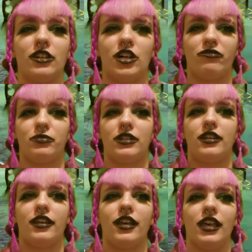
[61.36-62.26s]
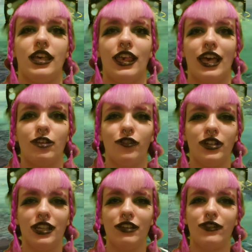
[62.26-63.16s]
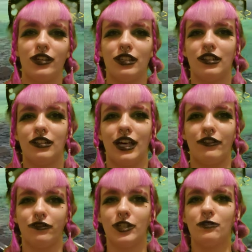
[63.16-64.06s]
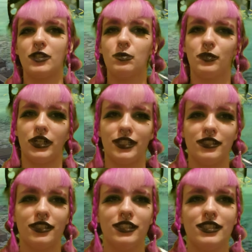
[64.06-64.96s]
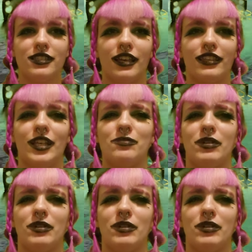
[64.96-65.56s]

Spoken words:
off-putting. I feel like very little effort was put into this, and that's